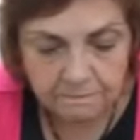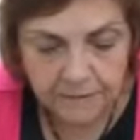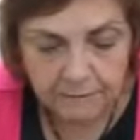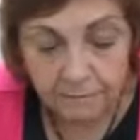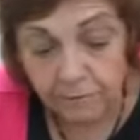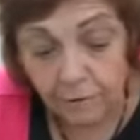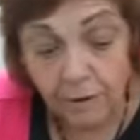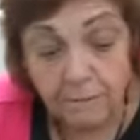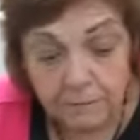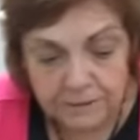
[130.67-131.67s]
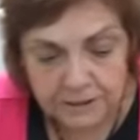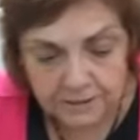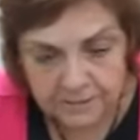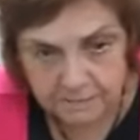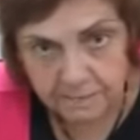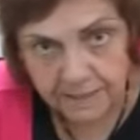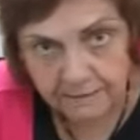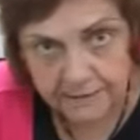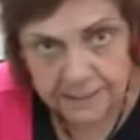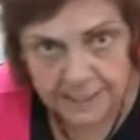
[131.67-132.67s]
It was almost as
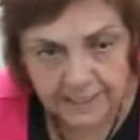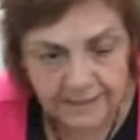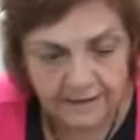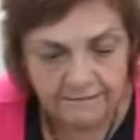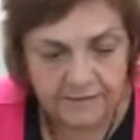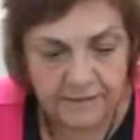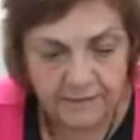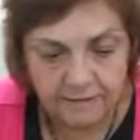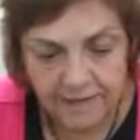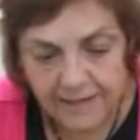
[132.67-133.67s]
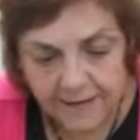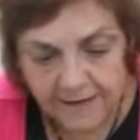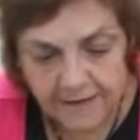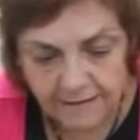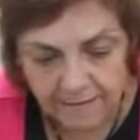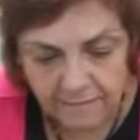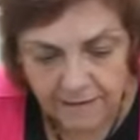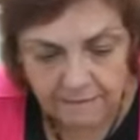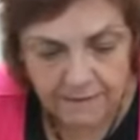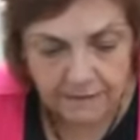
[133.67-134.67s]
embarrassing having these candies in
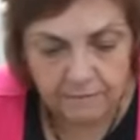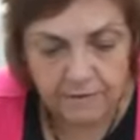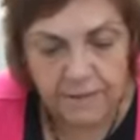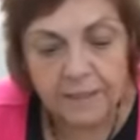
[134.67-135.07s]
my mouth.